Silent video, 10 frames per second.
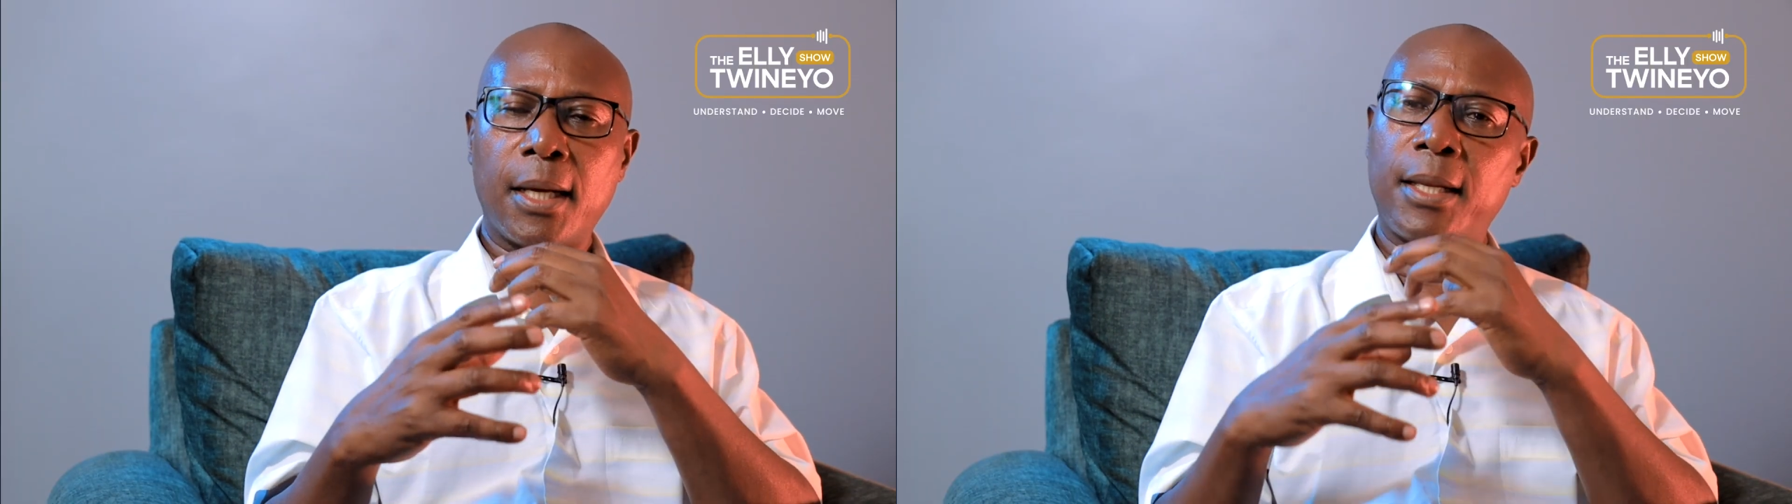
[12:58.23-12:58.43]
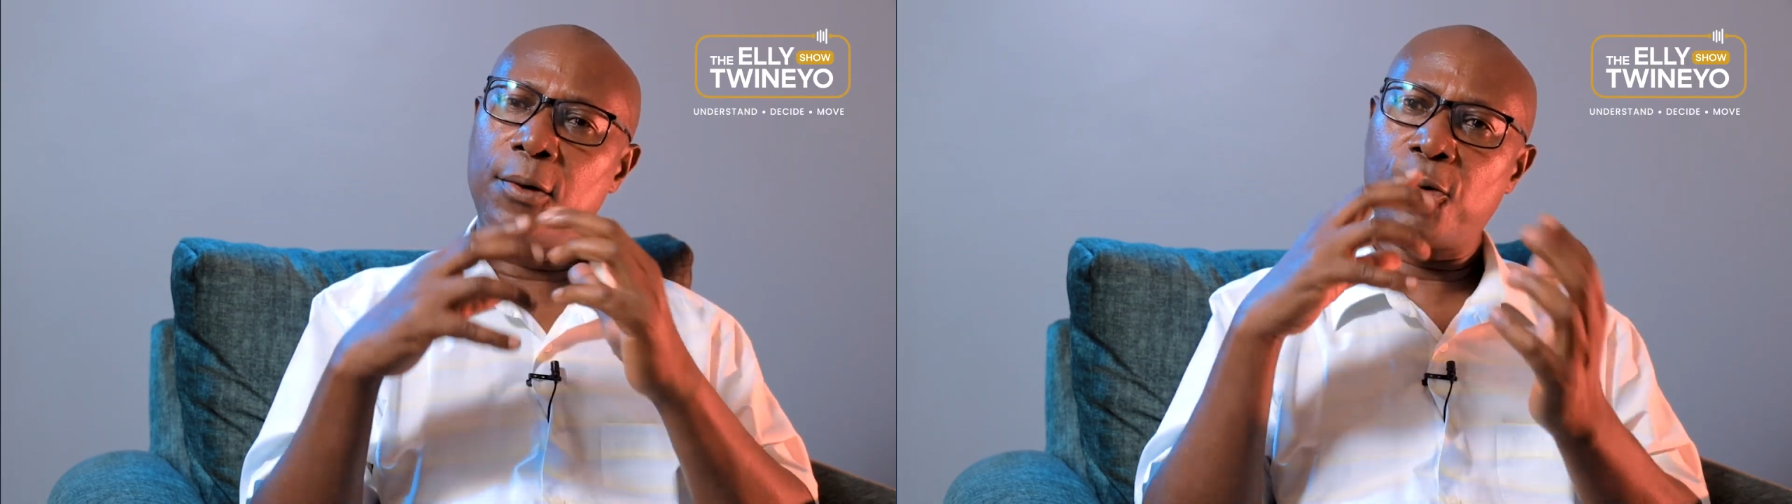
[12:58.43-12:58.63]

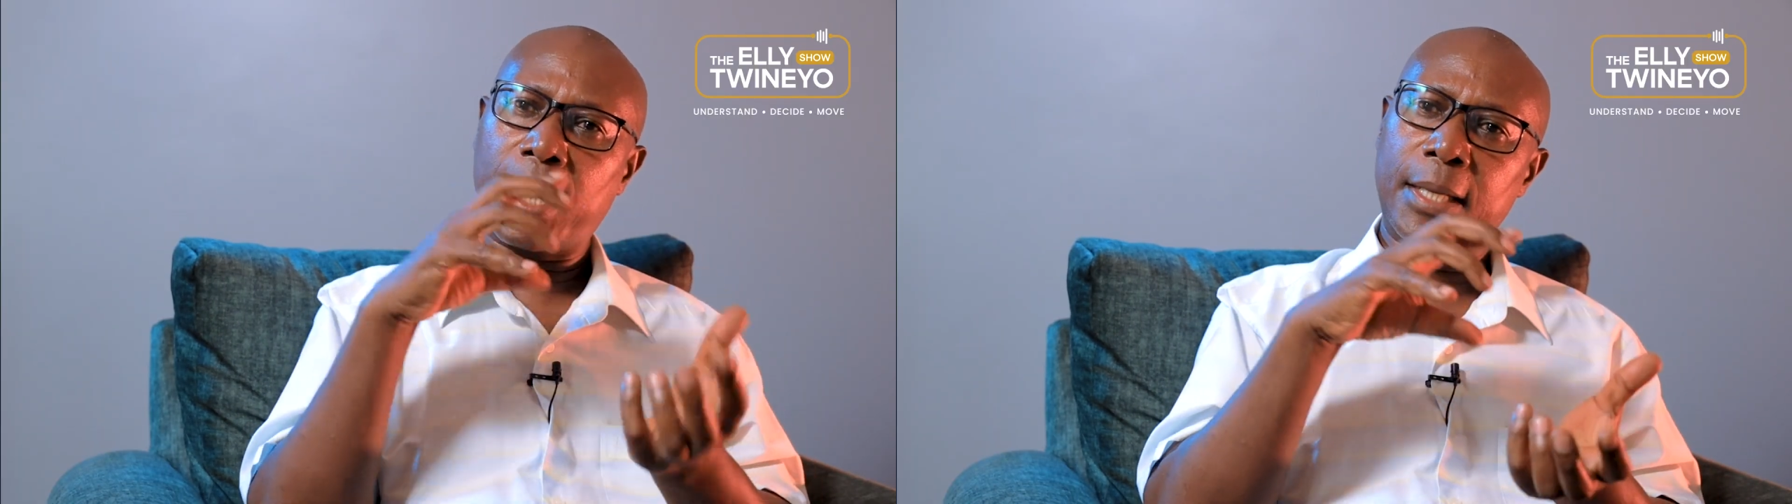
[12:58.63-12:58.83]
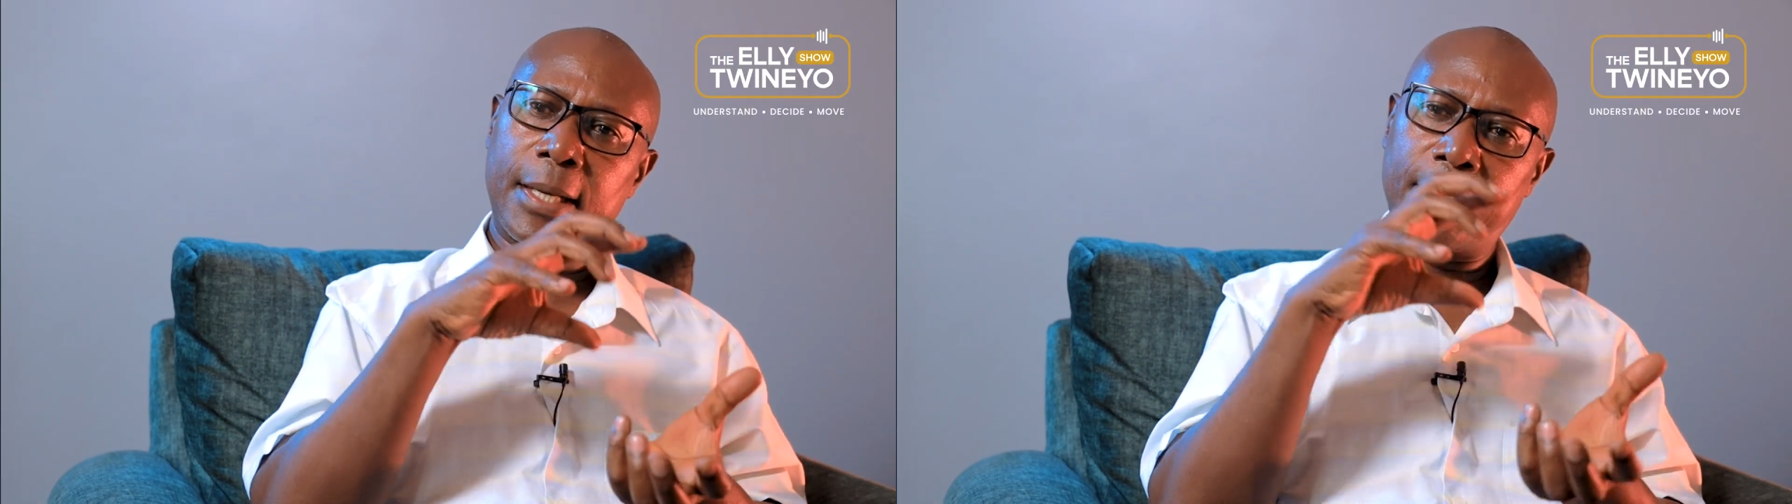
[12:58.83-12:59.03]
then we
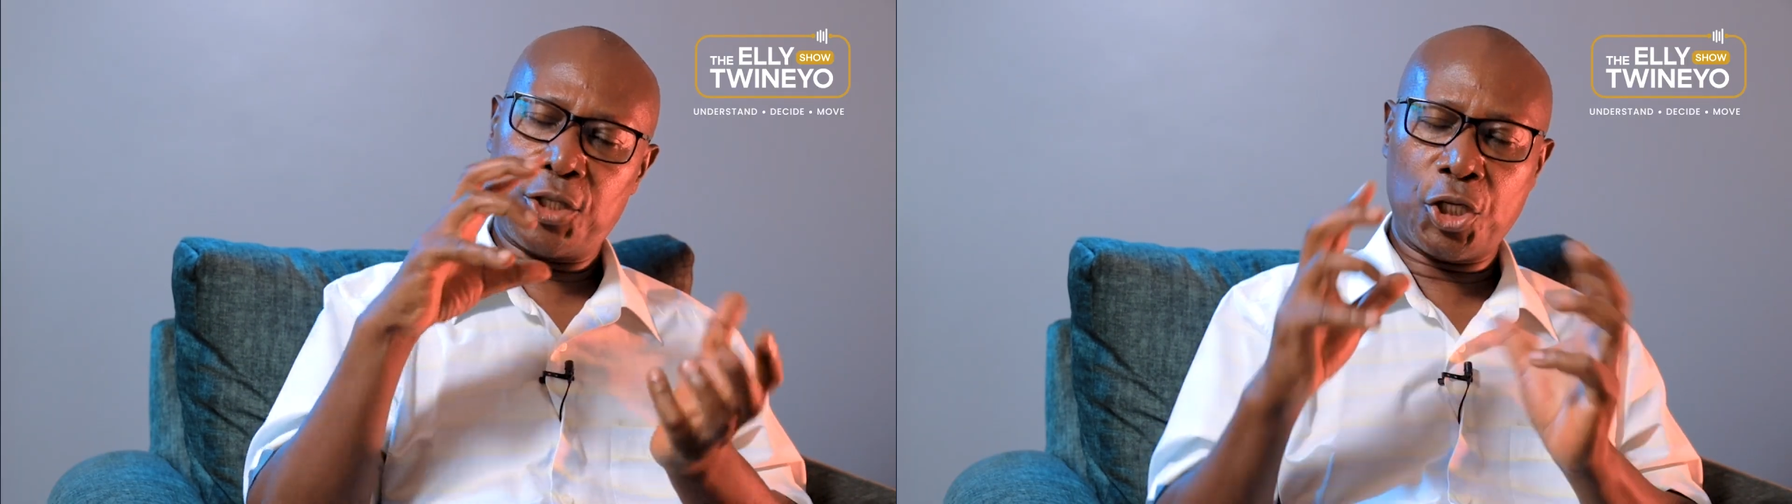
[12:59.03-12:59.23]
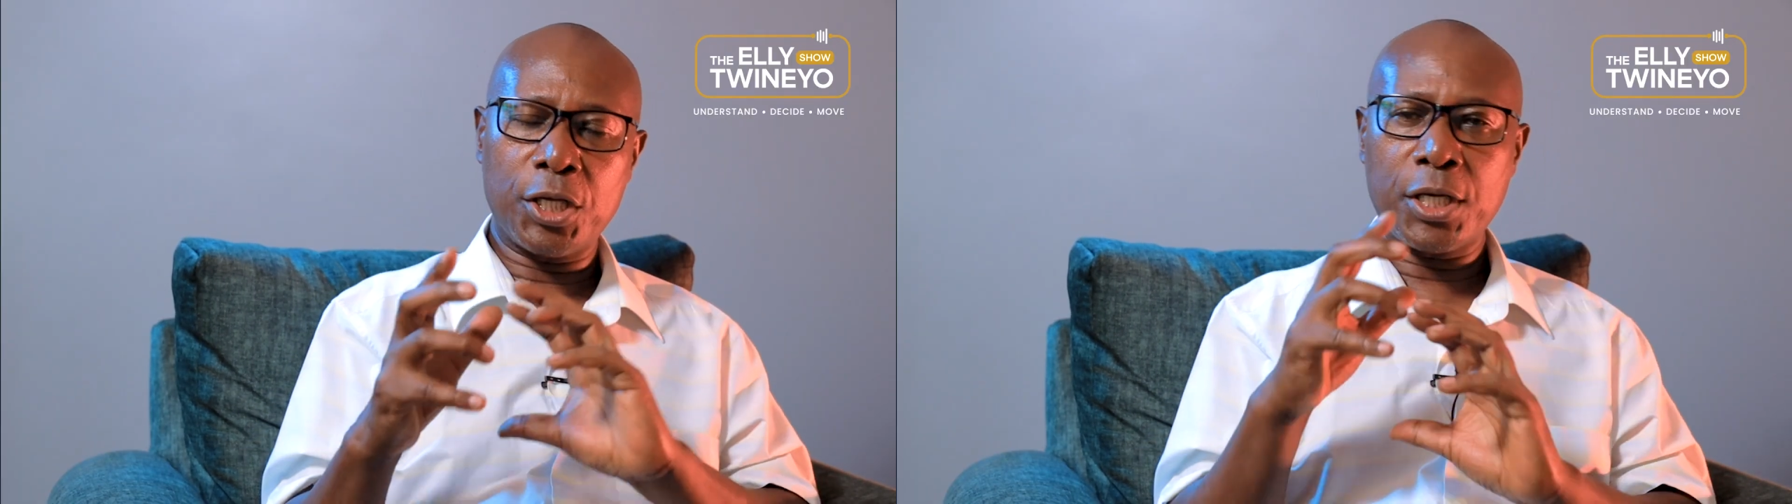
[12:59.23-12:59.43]
can
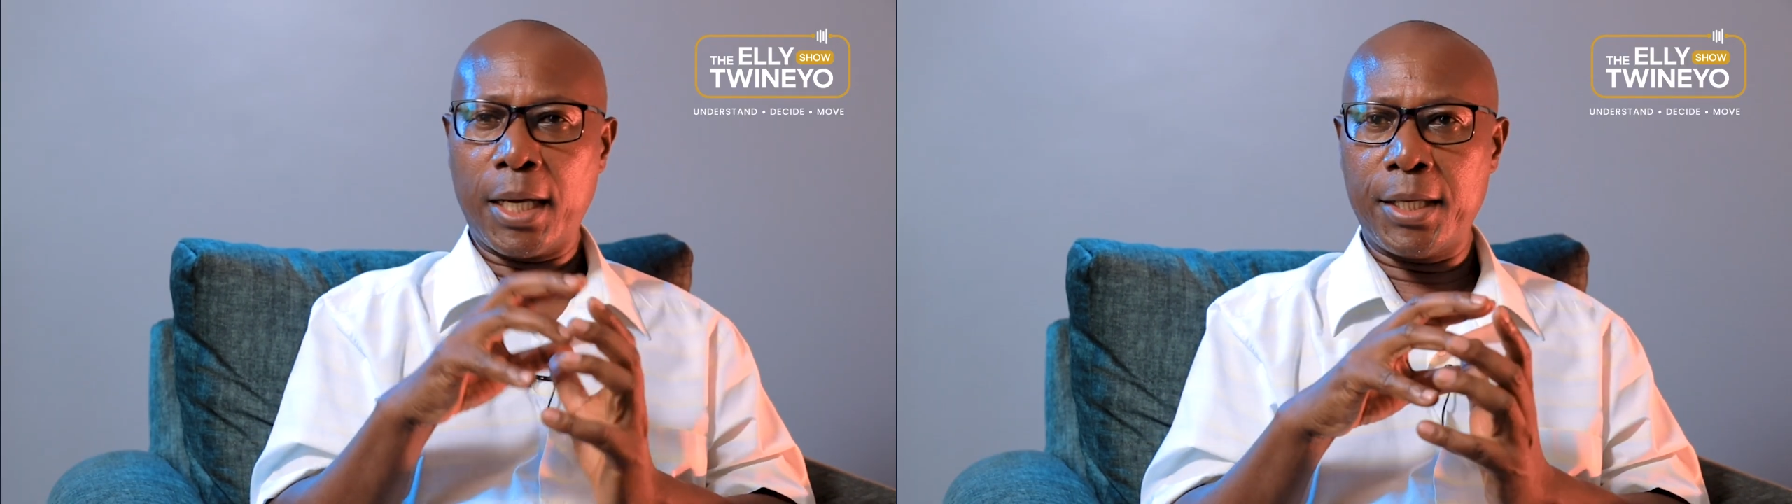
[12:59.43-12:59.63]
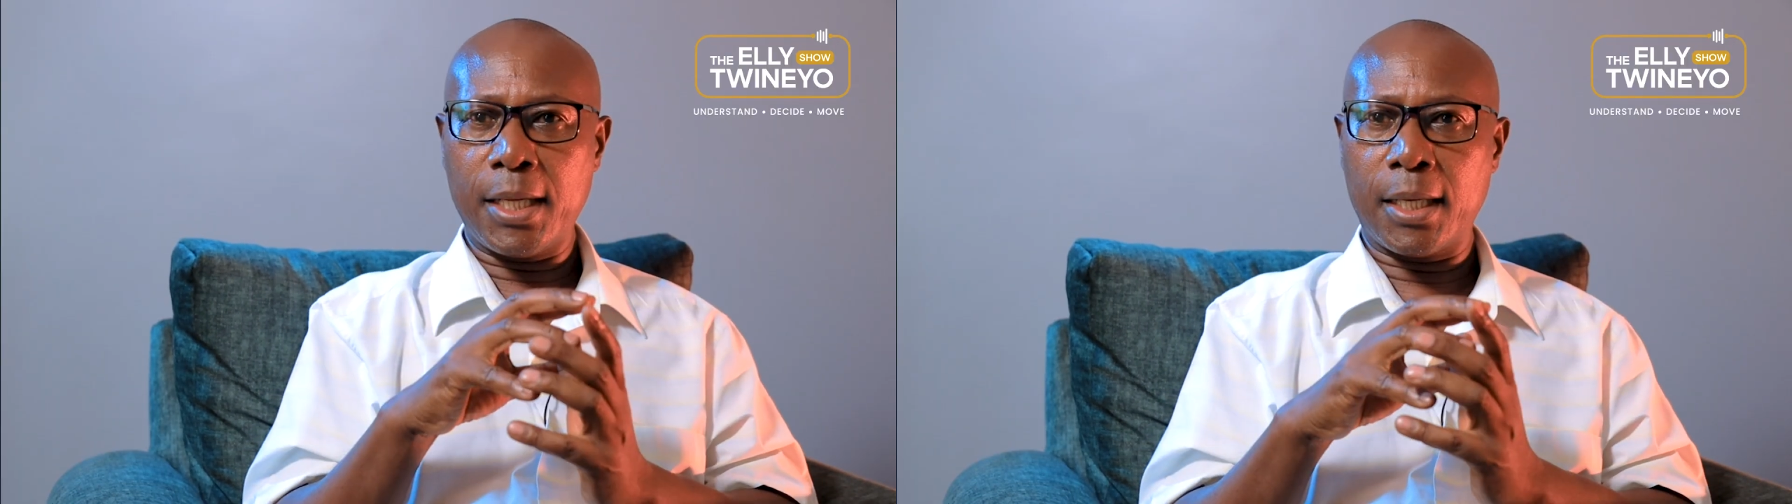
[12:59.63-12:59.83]
exchange
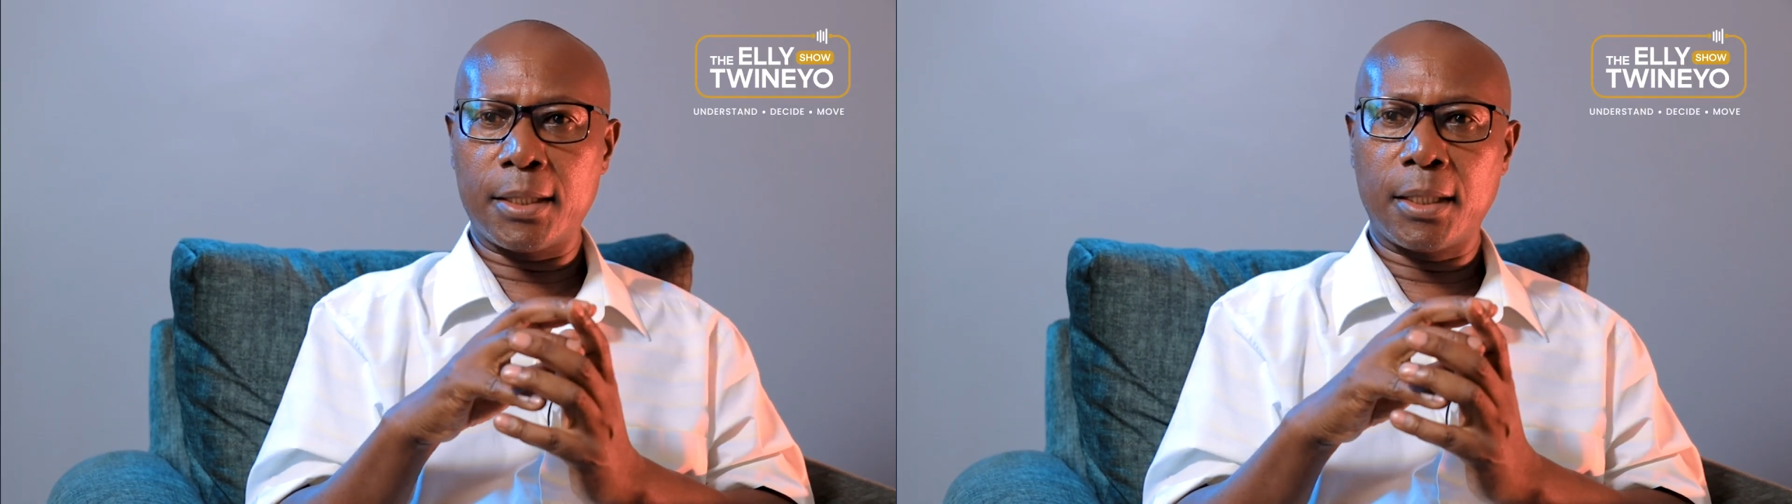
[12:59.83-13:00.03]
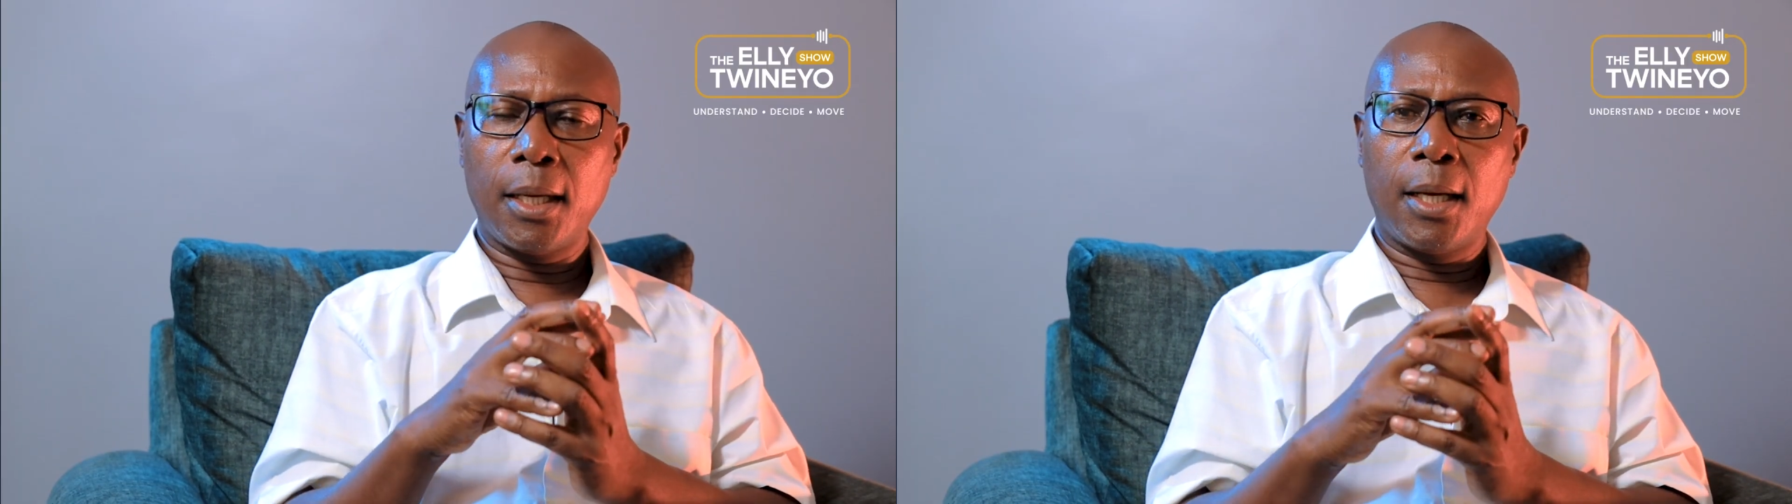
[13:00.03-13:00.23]
ideas